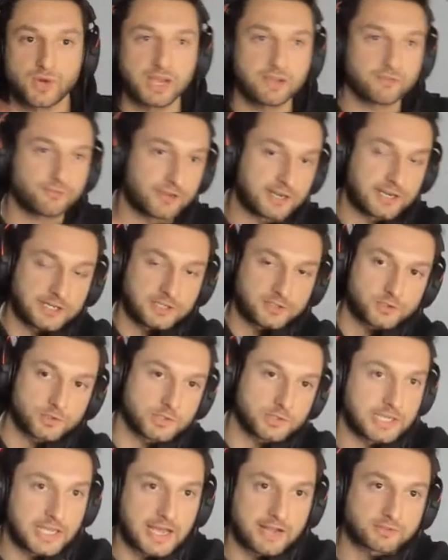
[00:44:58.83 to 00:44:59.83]

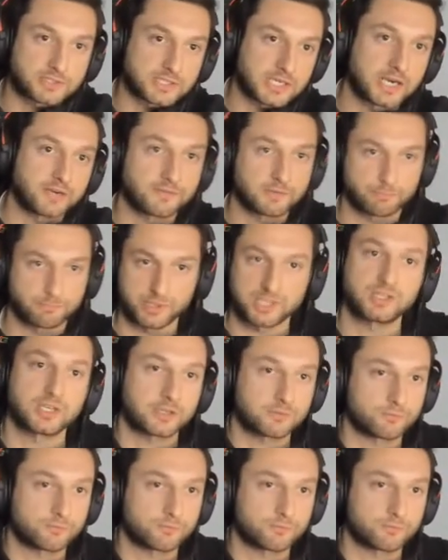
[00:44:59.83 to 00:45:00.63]
Financially outside of it, but like